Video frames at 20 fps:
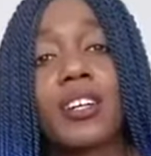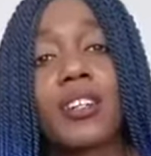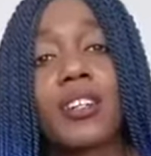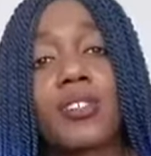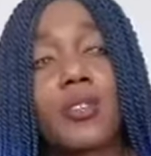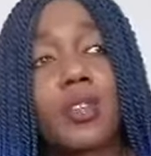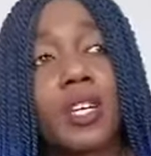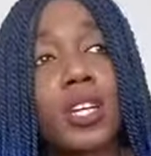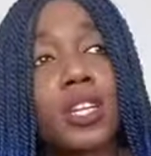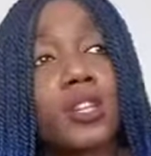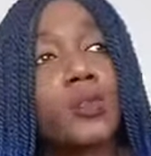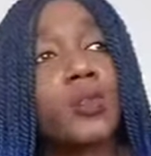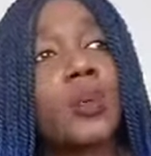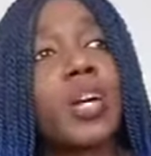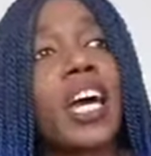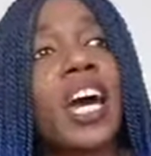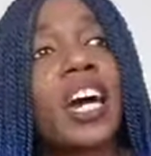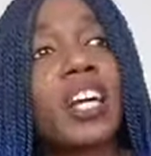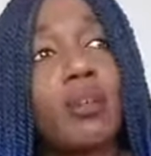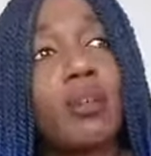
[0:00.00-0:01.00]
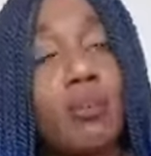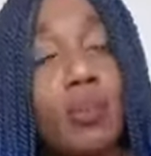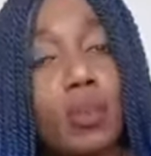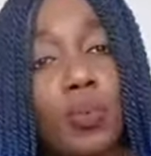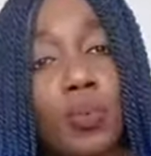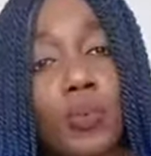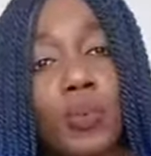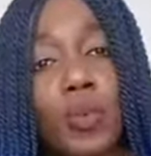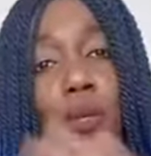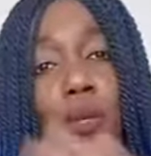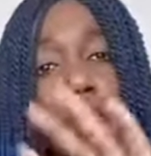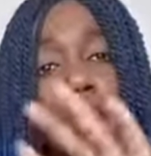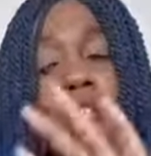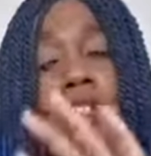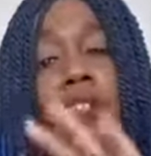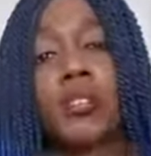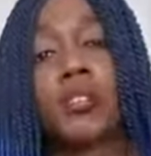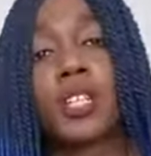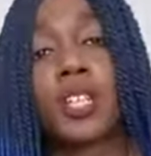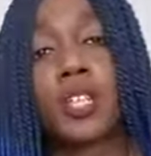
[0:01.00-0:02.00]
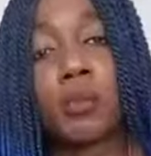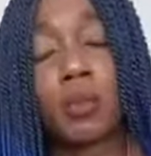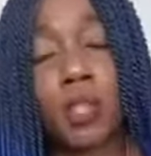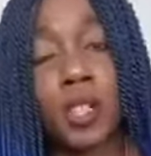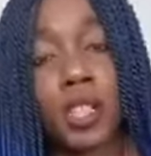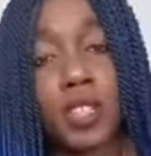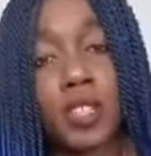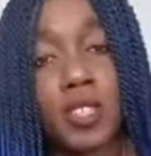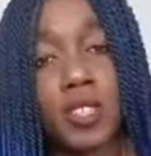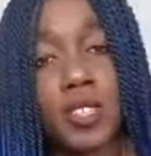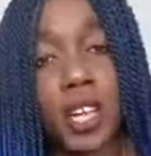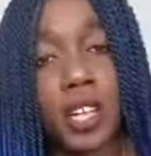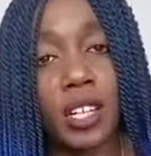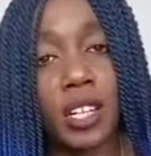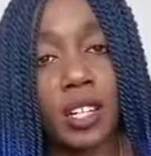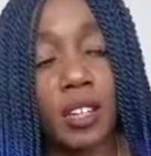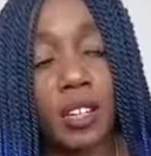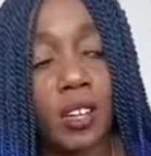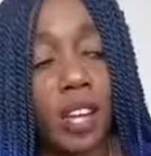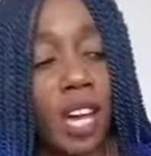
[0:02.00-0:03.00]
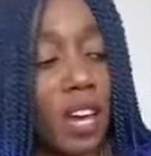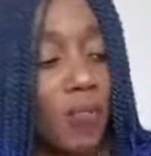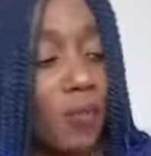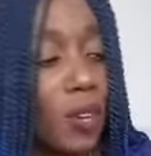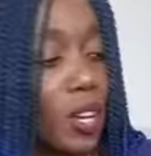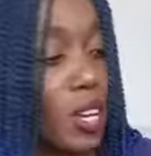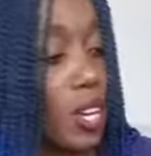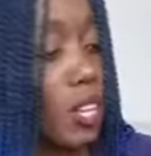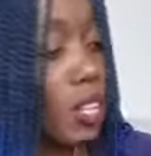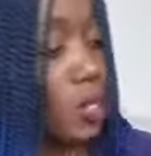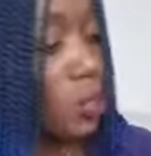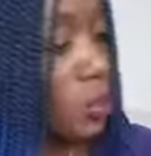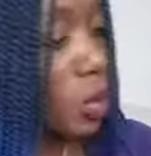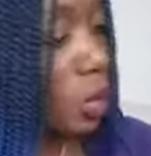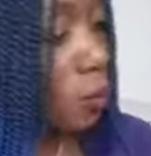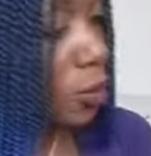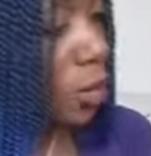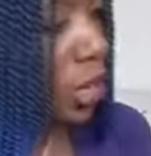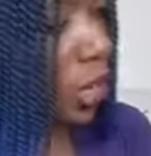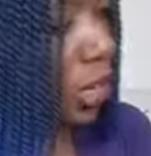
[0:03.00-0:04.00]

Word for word: so that you can move forward to deliberately designing your life. There's one more